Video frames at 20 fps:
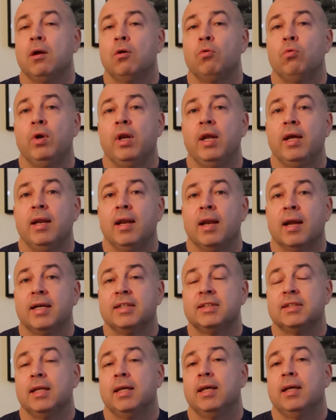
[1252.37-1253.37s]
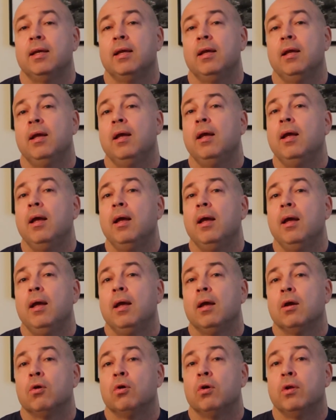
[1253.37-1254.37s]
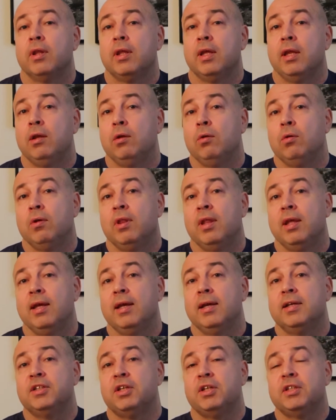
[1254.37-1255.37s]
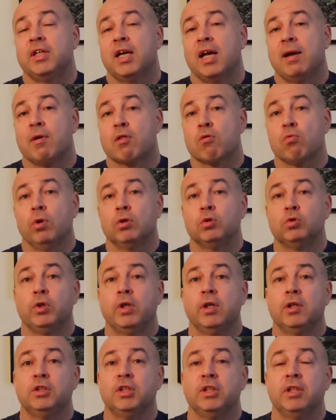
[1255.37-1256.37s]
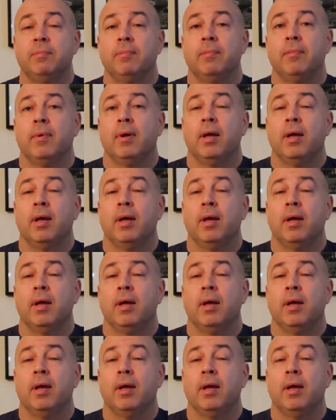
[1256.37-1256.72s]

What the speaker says: really nicely continue the Jehammed's World trilogy